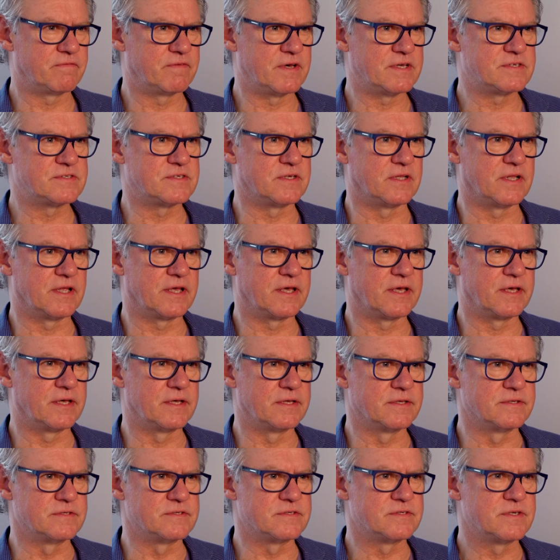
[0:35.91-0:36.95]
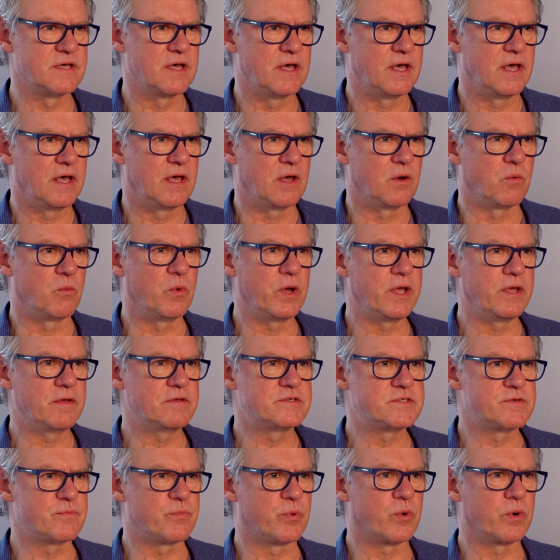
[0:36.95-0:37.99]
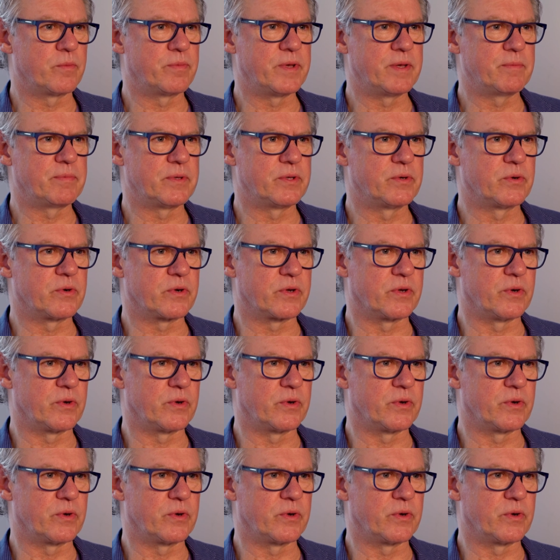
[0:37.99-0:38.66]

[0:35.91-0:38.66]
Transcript: the vessel is we support people who are